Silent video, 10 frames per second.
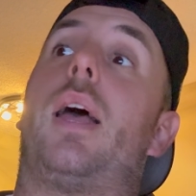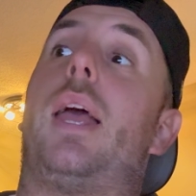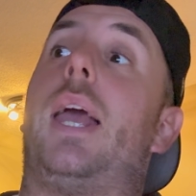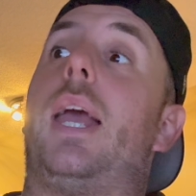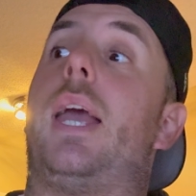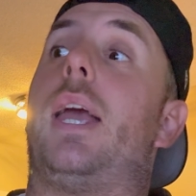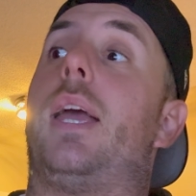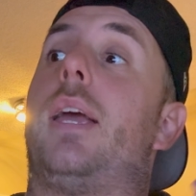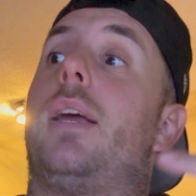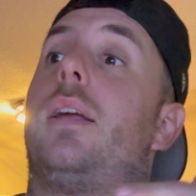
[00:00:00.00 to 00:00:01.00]

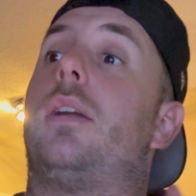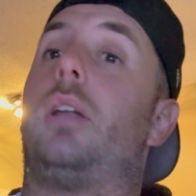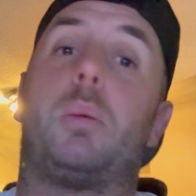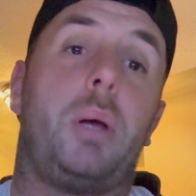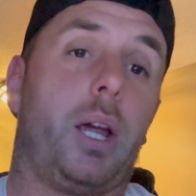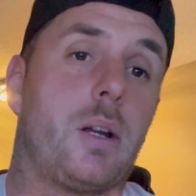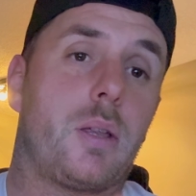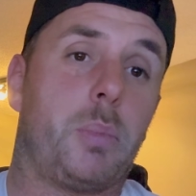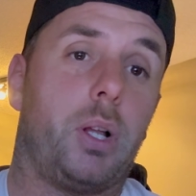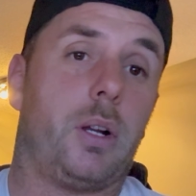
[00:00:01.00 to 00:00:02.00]
paying
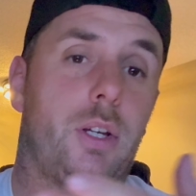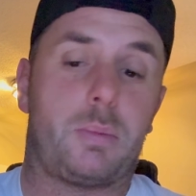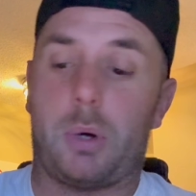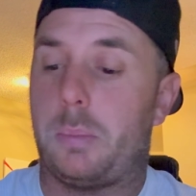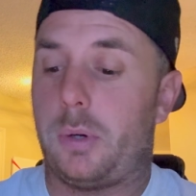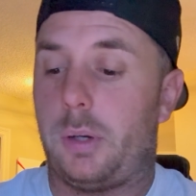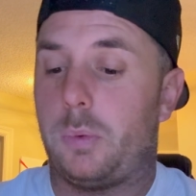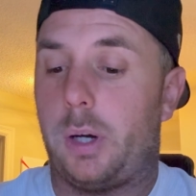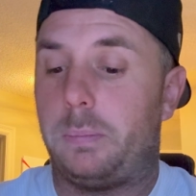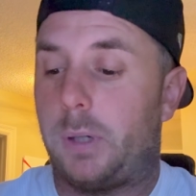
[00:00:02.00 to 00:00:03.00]
another bill on each property,
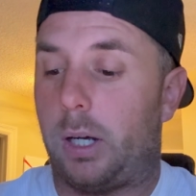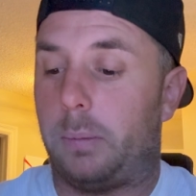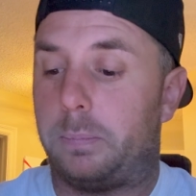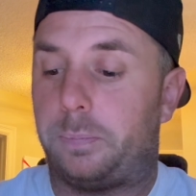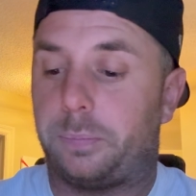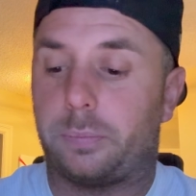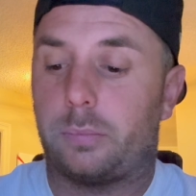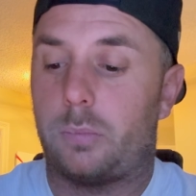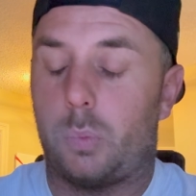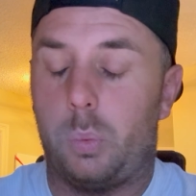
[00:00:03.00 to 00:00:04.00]
right?
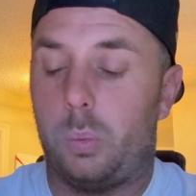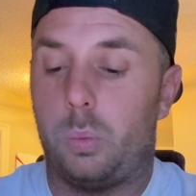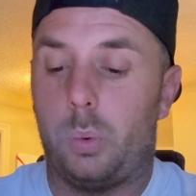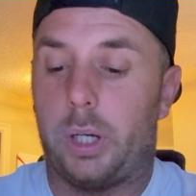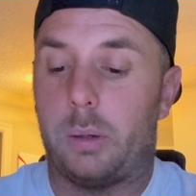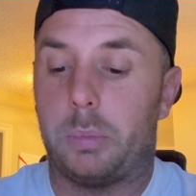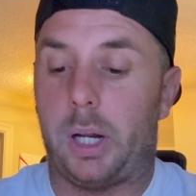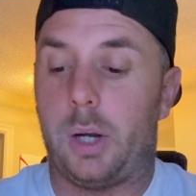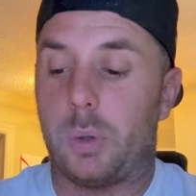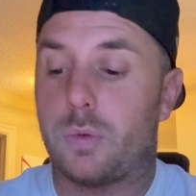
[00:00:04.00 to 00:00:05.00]
Wicked.
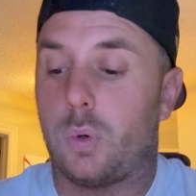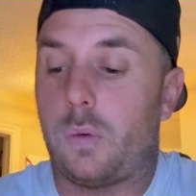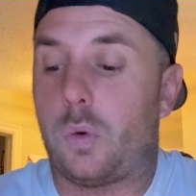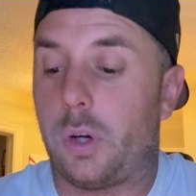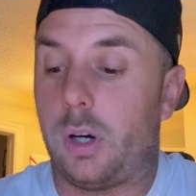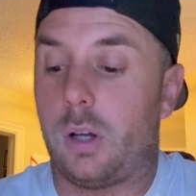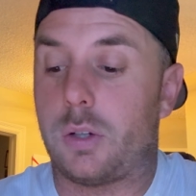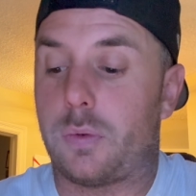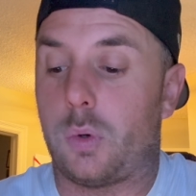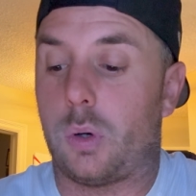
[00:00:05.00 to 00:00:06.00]
But anyways,
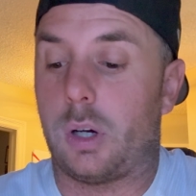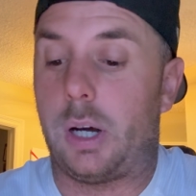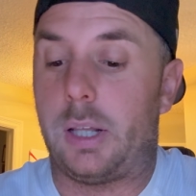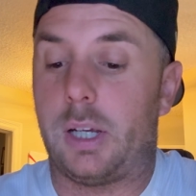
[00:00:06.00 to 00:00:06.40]
$440 for